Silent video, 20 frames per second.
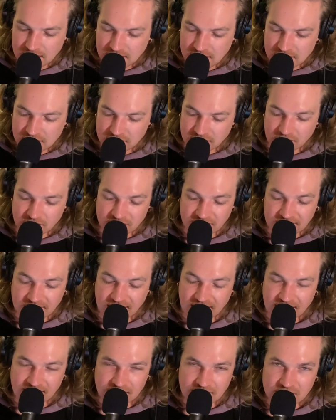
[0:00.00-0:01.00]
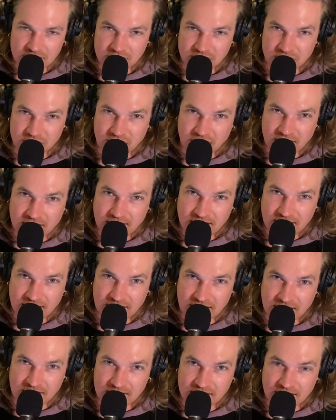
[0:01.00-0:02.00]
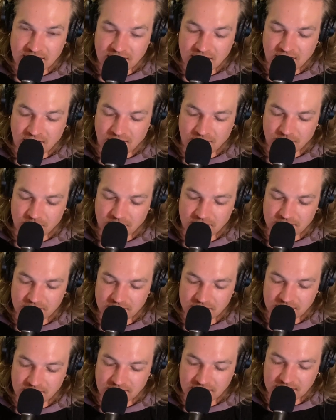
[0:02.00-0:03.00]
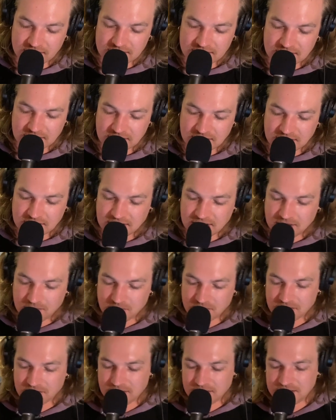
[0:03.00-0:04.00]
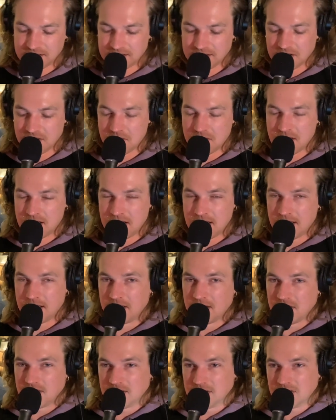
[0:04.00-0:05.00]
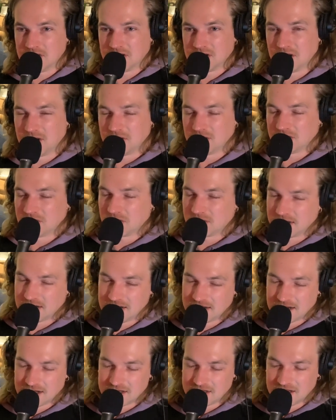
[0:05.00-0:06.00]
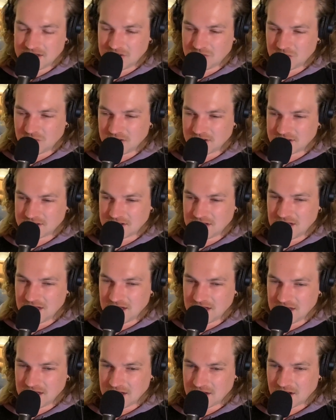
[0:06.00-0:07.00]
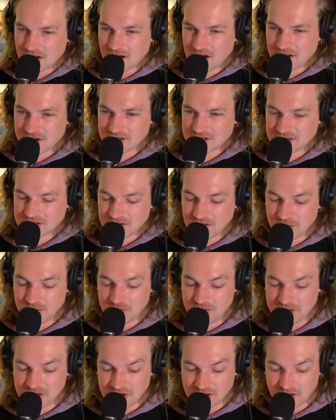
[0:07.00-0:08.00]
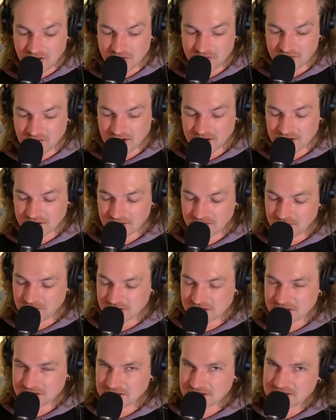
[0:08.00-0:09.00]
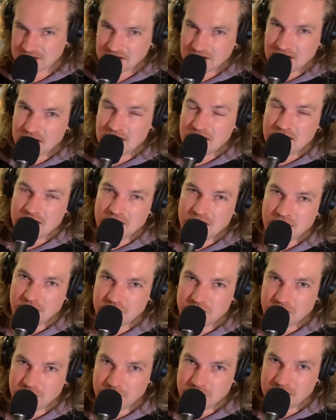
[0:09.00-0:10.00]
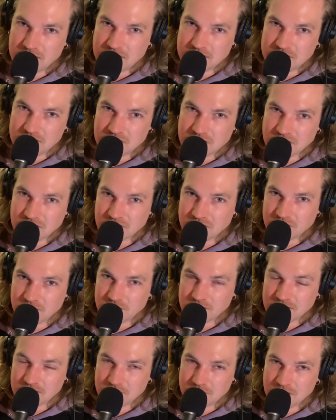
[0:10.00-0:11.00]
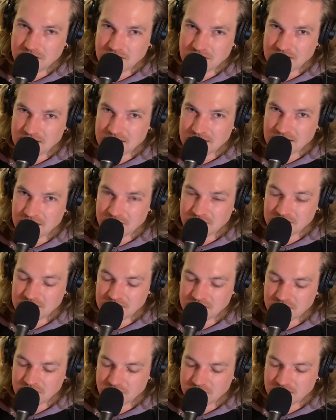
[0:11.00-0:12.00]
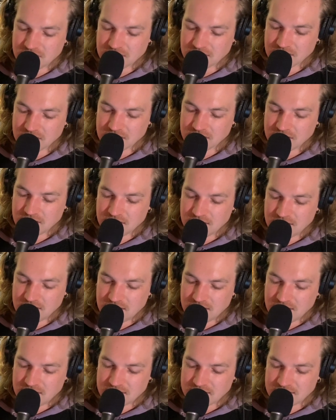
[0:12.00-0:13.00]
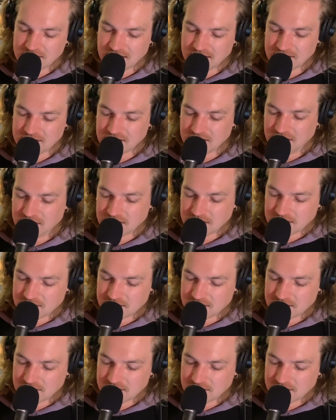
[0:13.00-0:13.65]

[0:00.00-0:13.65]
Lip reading: due to that drying and hot weather that came with El Nino. Also, 2019 was the hottest global year on record, which is attributed to it being an El Nino year that year.